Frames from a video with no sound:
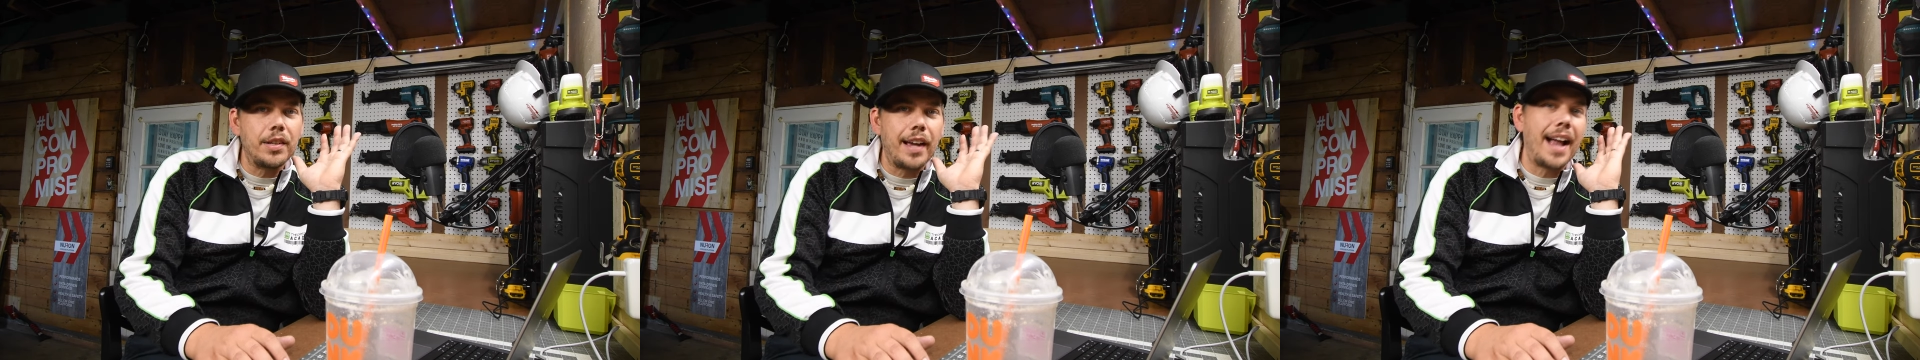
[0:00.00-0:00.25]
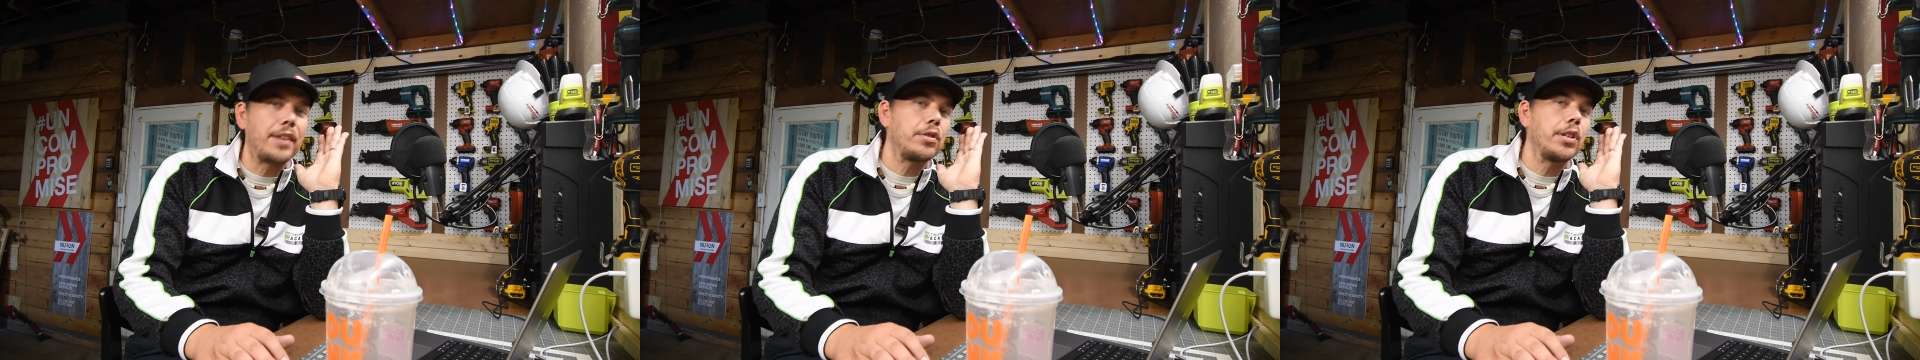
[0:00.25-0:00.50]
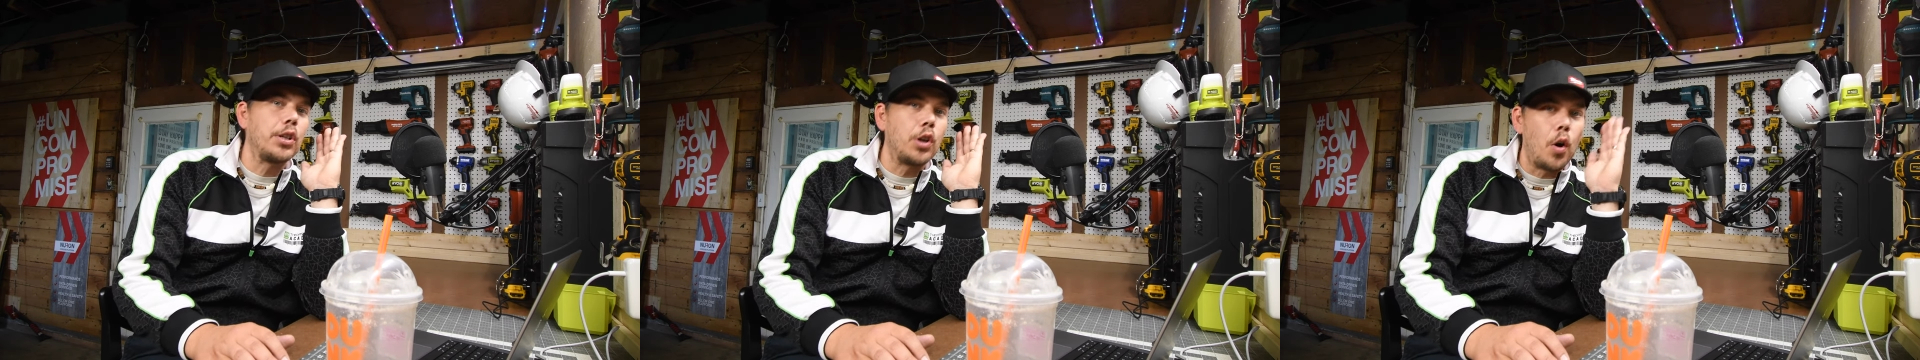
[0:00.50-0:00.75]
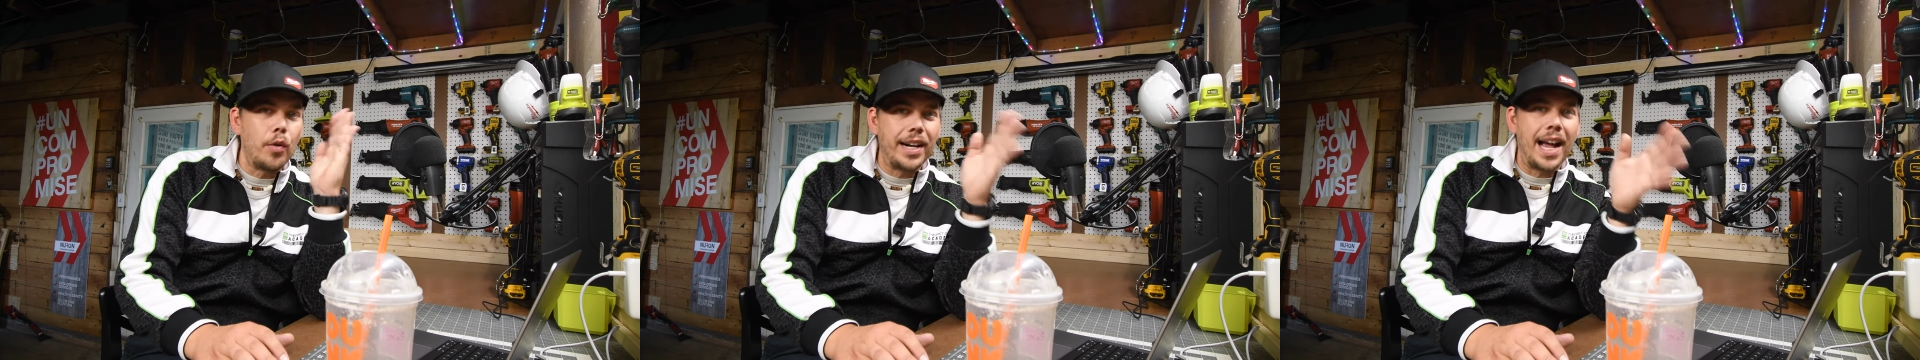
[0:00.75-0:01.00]
to actually
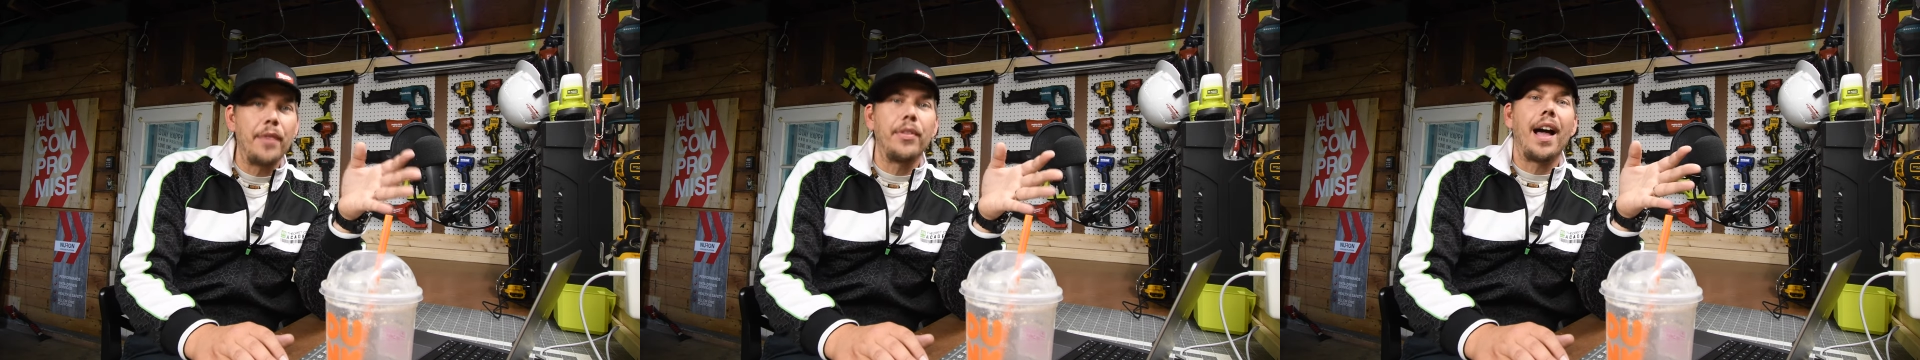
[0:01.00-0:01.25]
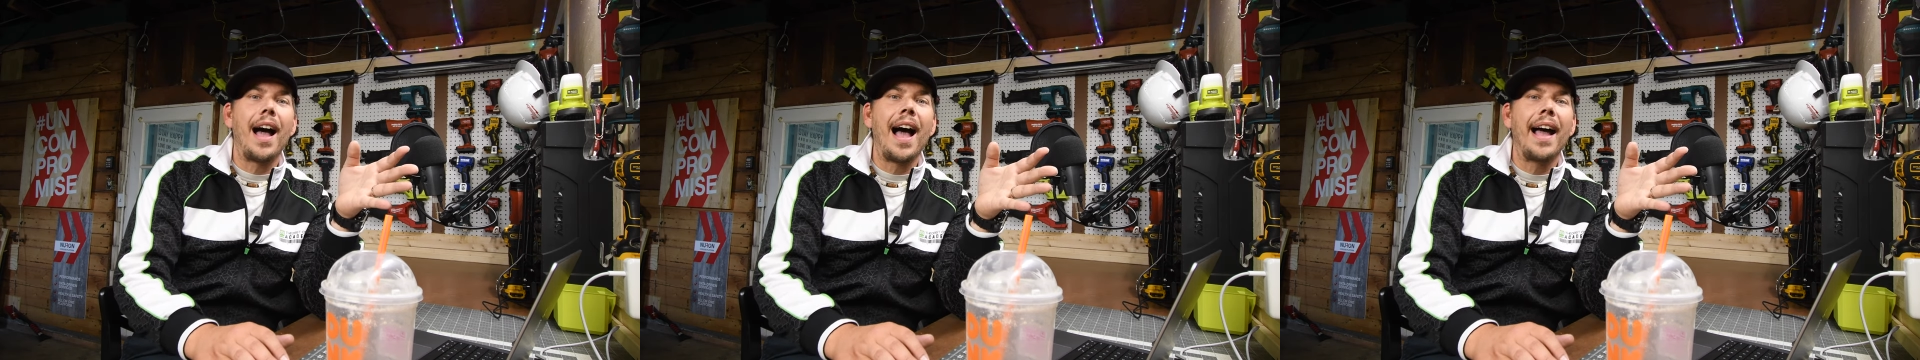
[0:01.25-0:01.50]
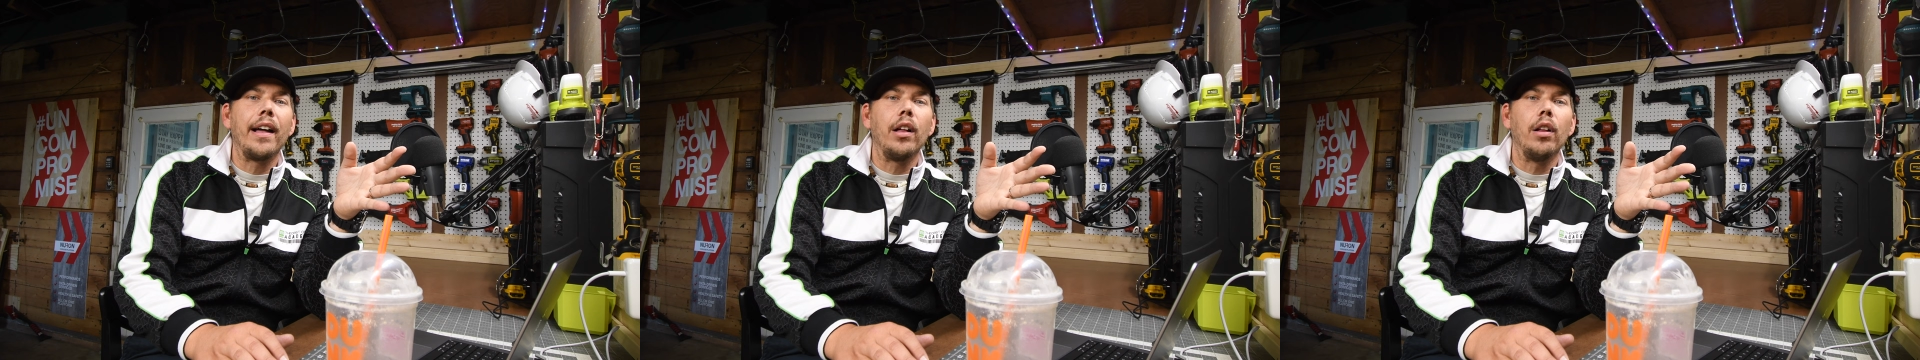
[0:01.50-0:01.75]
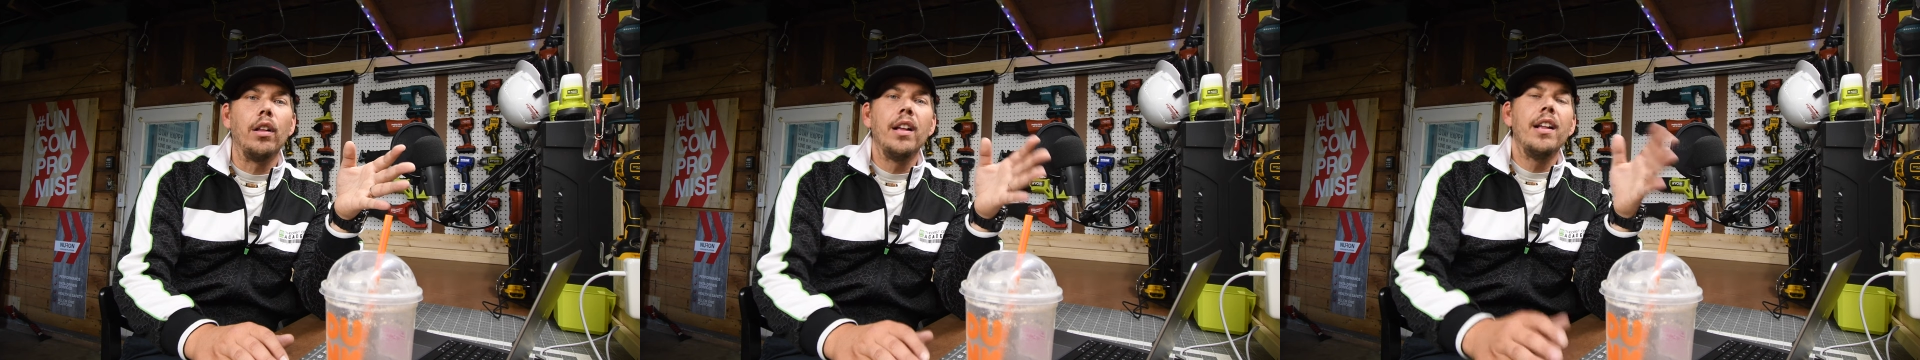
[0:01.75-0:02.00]
go down the
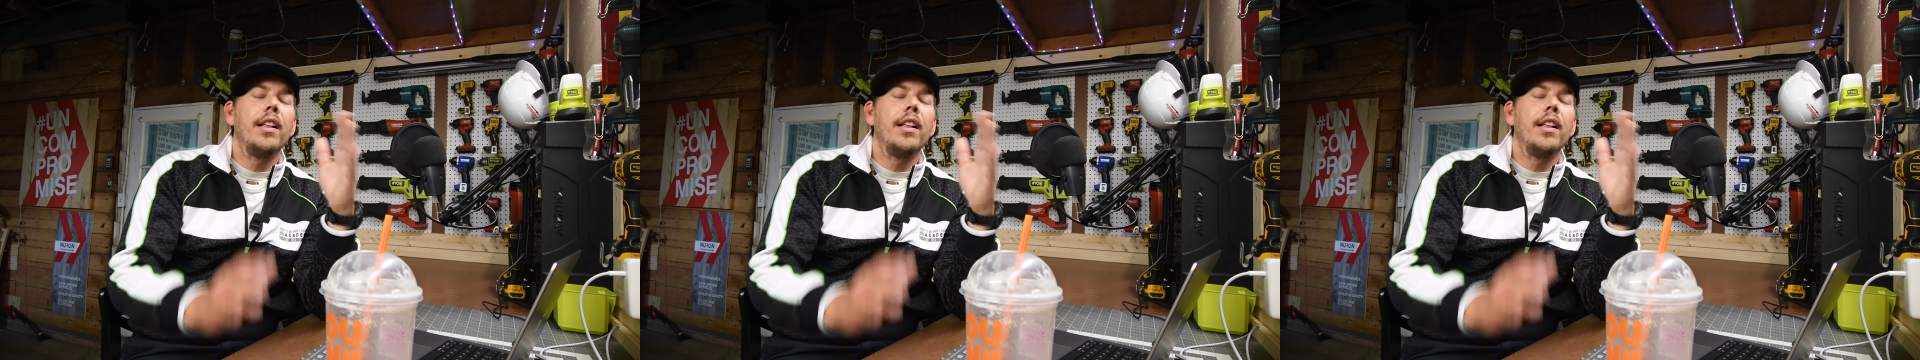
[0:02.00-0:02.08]
aisle,